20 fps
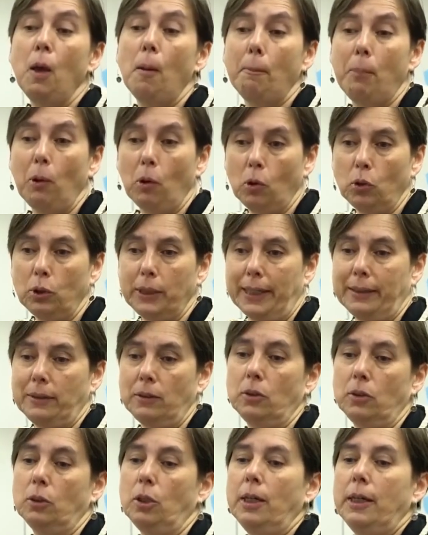So,
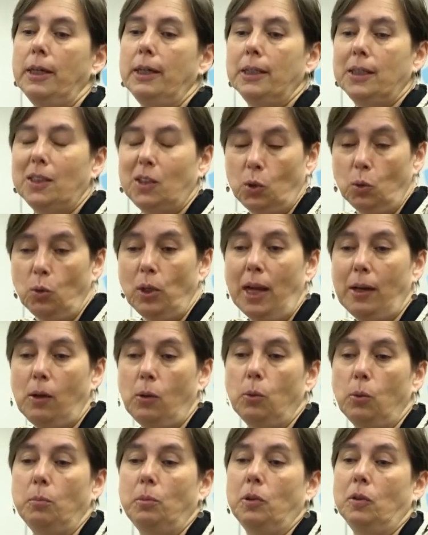if a
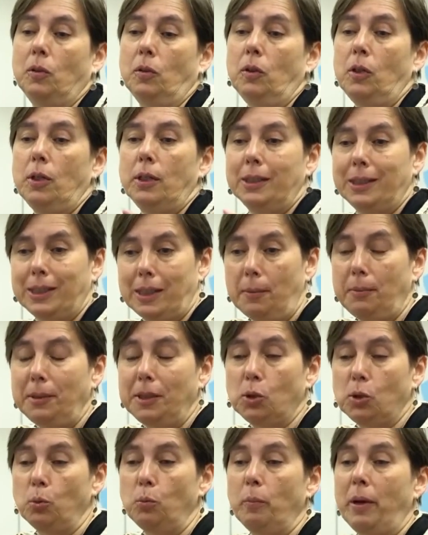student knows
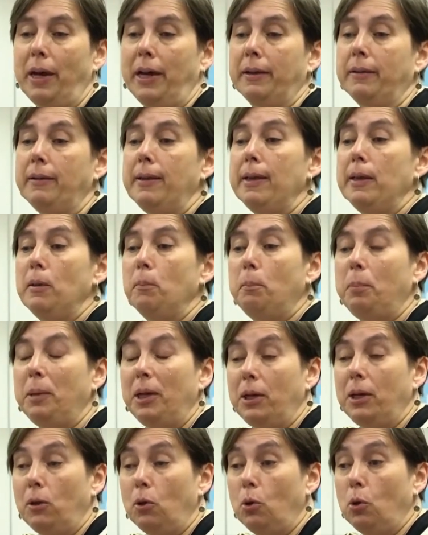how to add,
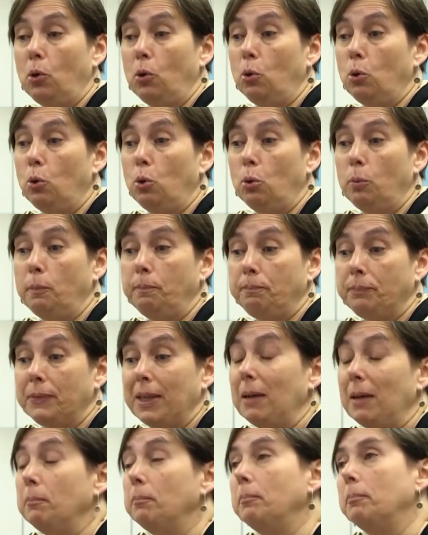but
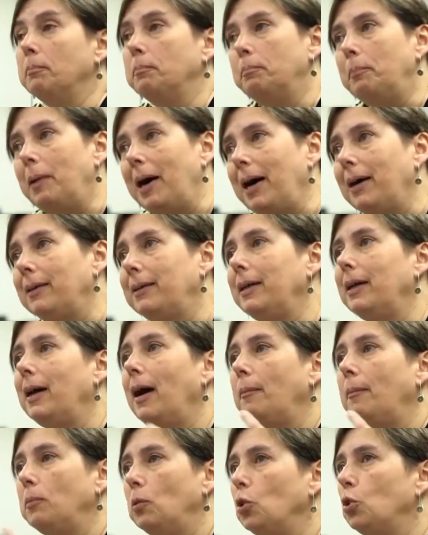let's
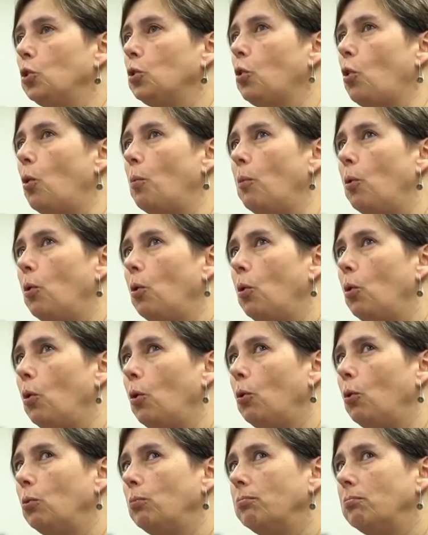say their
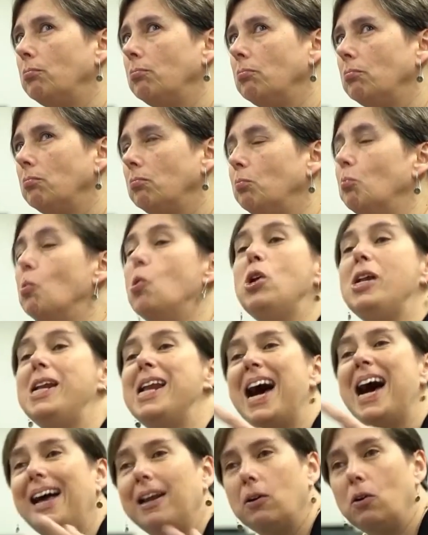process
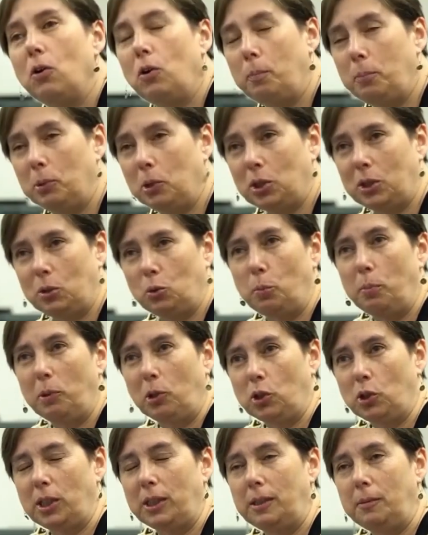is very long,
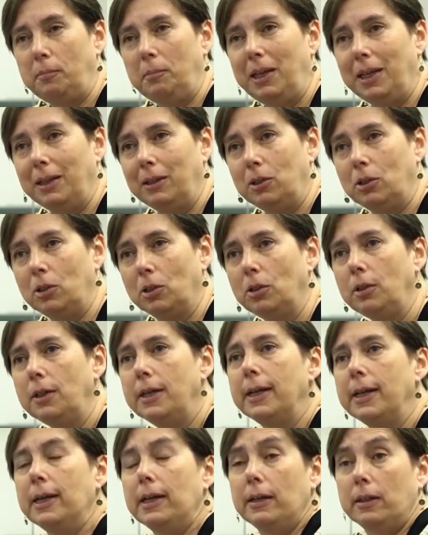we ask
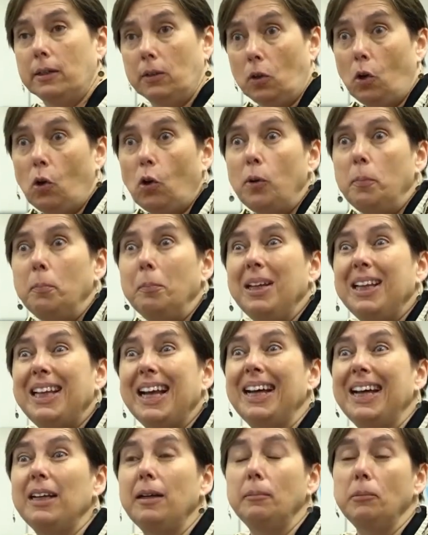them to
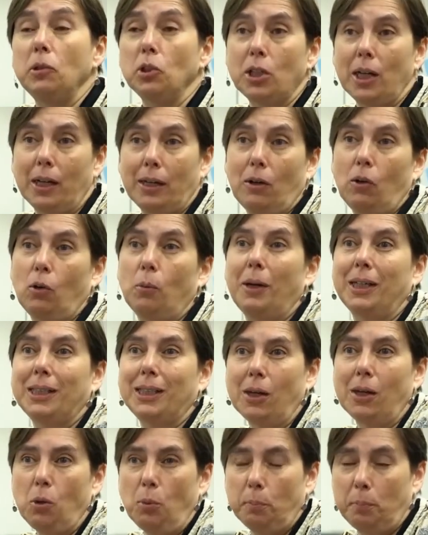compress it, but
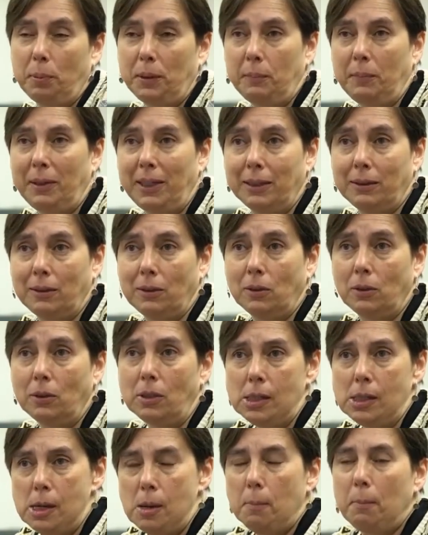we can't
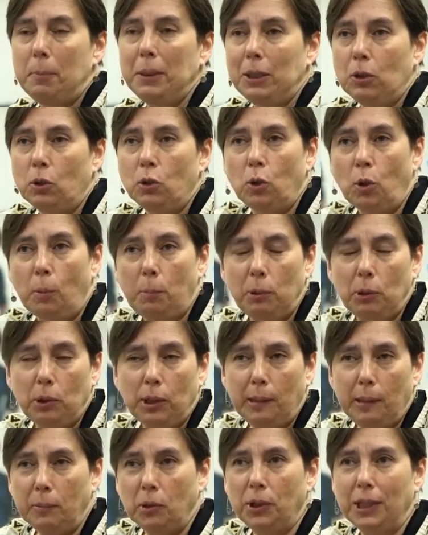say that this
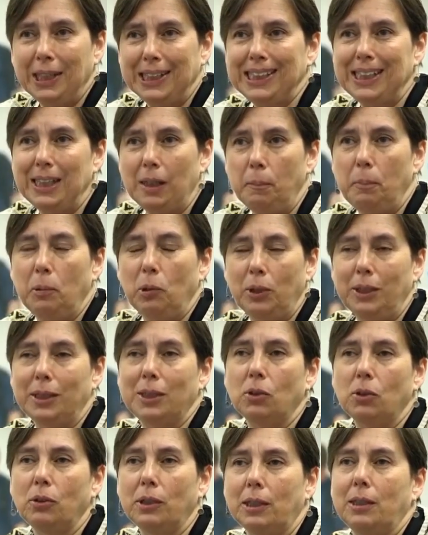student does not
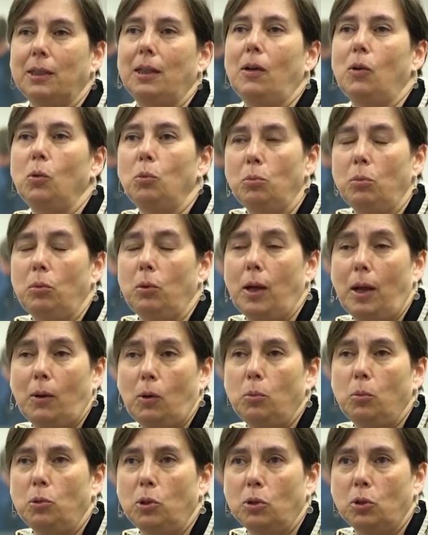know how to add
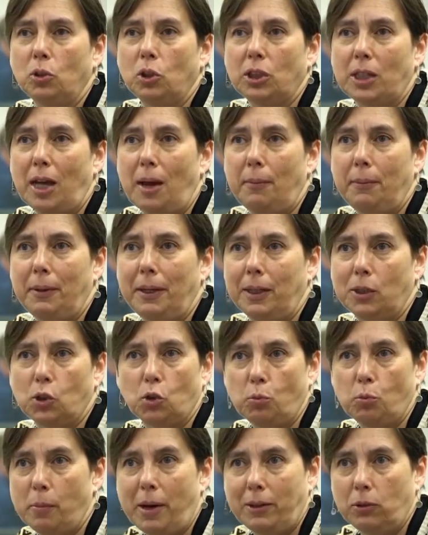or does not know
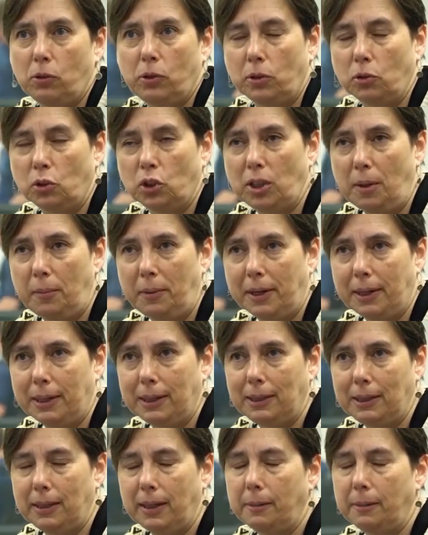how to subtract.